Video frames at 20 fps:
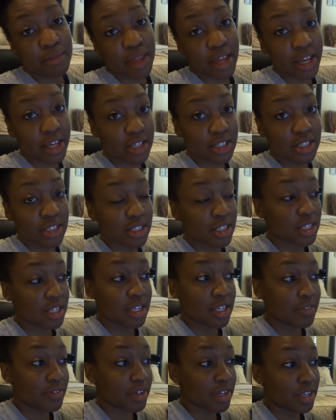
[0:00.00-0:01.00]
Like, she didn't
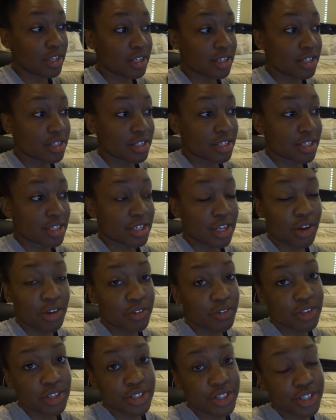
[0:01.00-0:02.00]
even, I don't
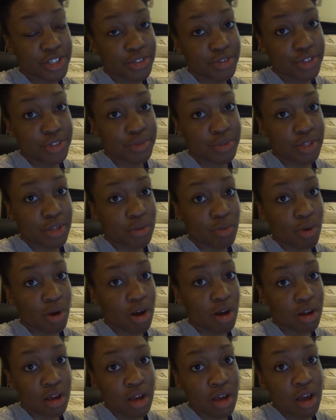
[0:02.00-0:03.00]
even think she knew she was on a
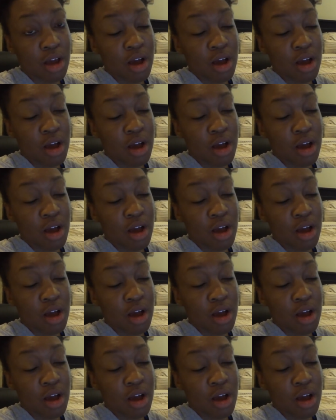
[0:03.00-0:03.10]
walk.